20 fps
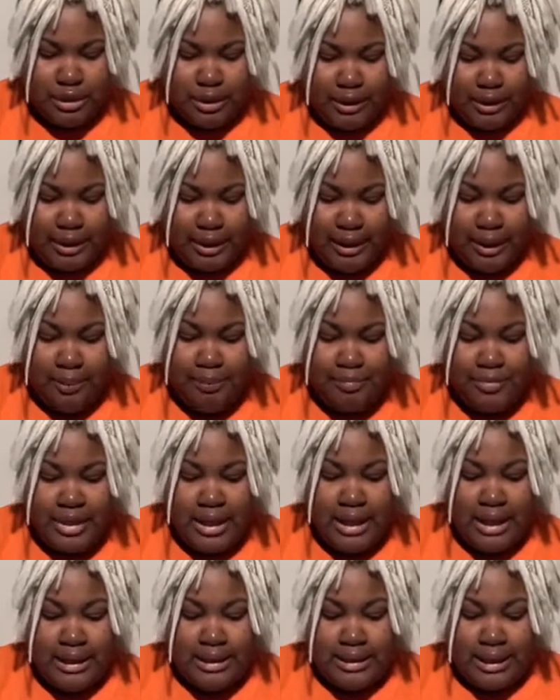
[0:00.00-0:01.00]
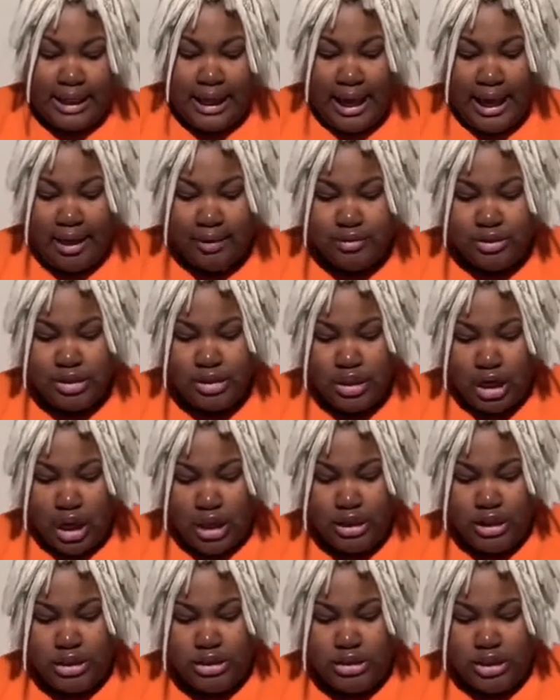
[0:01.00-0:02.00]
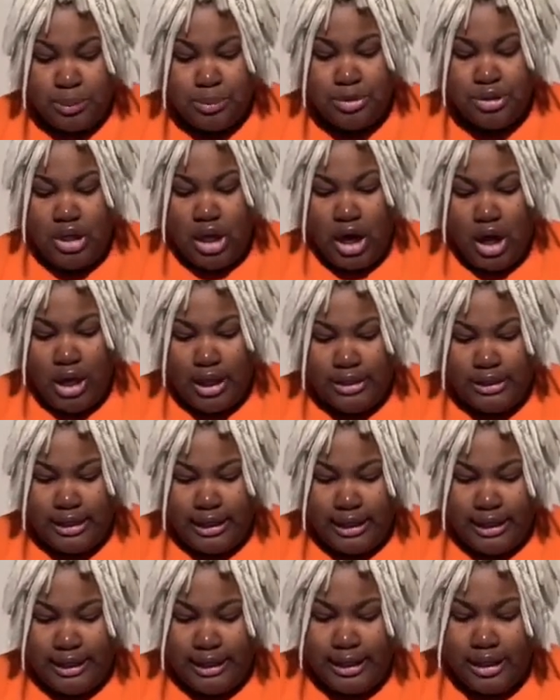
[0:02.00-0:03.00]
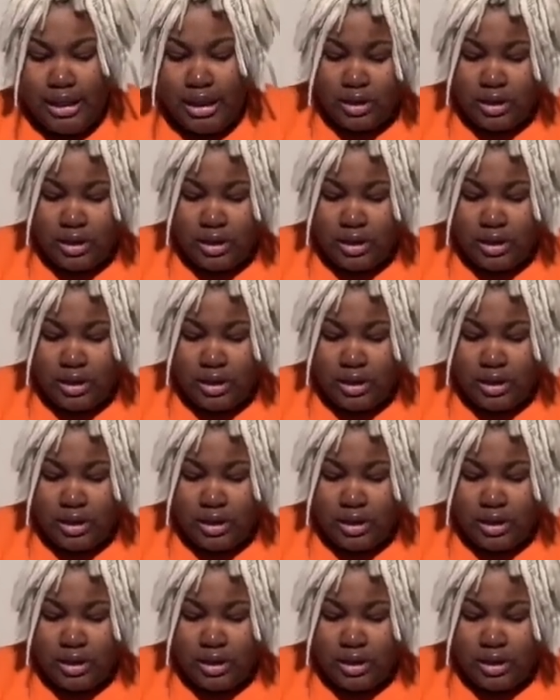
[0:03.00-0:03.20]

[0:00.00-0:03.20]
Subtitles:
okay? They have scholarships on there.